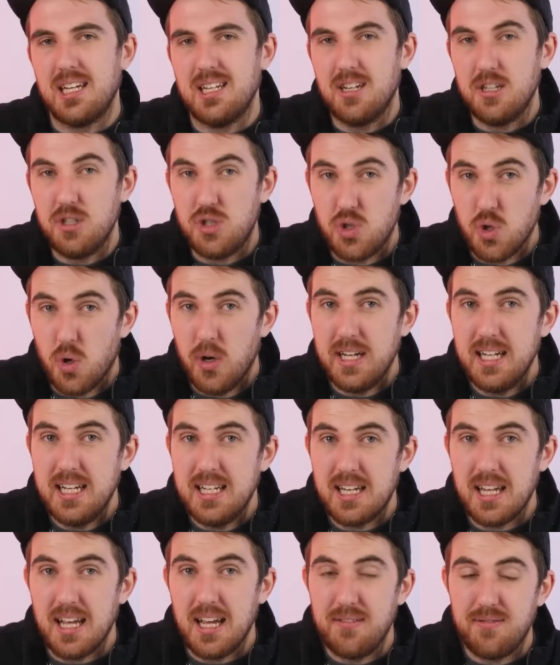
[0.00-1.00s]
enjoyed
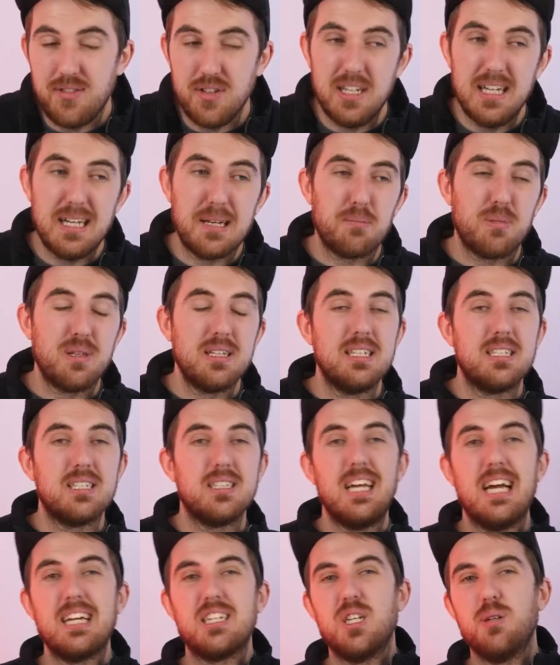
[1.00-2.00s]
it. If you did,
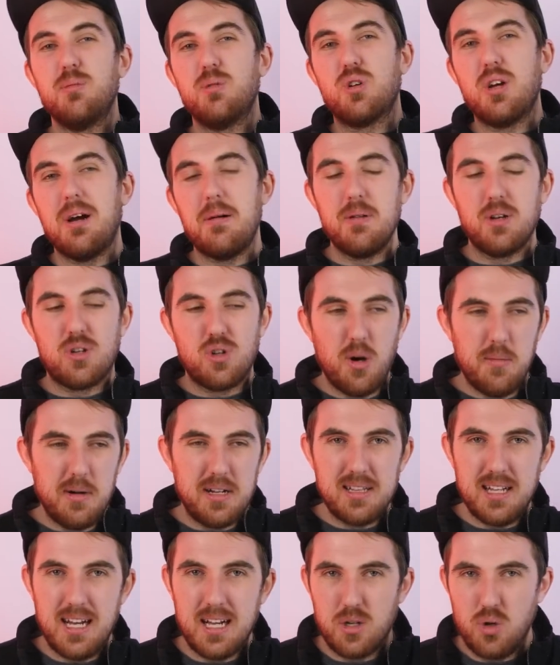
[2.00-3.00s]
please like, share, subscribe, and
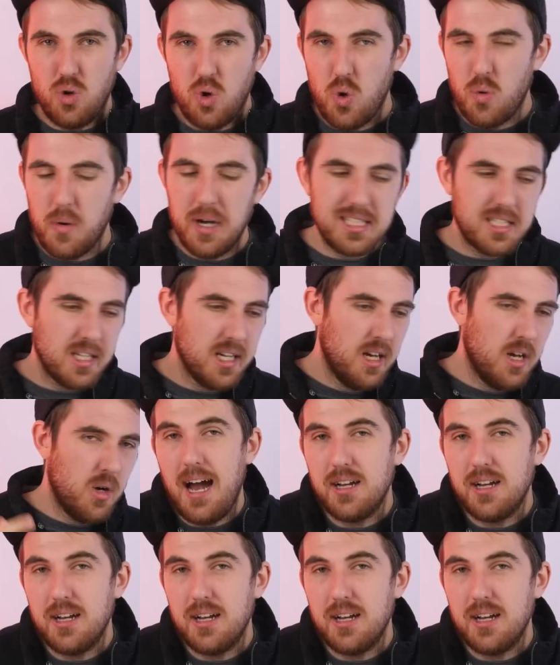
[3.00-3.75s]
comment like always.